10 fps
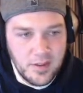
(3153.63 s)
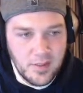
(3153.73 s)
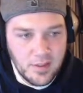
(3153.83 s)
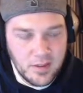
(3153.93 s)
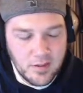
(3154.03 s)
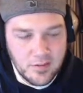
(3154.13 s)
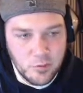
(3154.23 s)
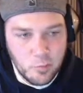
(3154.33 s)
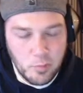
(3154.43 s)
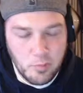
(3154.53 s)
like a
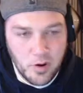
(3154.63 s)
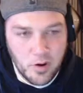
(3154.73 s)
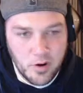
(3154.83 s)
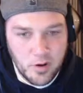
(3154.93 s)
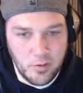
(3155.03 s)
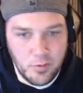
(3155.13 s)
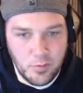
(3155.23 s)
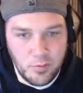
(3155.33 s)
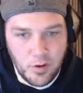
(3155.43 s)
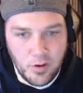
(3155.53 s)
Super
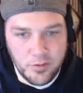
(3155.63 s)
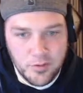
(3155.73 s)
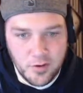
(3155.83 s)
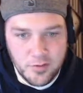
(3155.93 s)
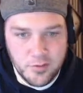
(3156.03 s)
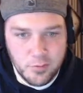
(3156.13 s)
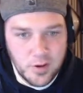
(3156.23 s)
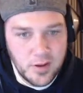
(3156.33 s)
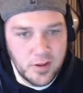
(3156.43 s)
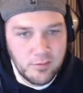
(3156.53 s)
Mario All-Stars
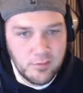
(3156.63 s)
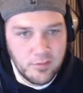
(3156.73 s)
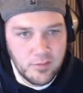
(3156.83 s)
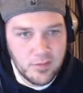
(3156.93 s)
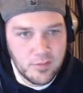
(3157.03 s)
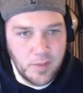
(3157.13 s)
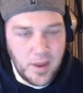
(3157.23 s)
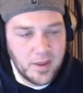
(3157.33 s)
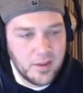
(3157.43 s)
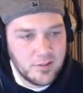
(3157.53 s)
3D
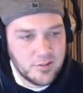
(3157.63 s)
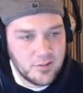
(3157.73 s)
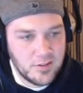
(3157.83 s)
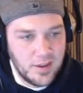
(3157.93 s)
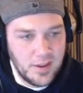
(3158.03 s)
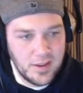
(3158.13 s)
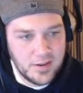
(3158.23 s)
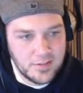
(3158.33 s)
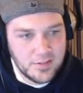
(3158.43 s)
package and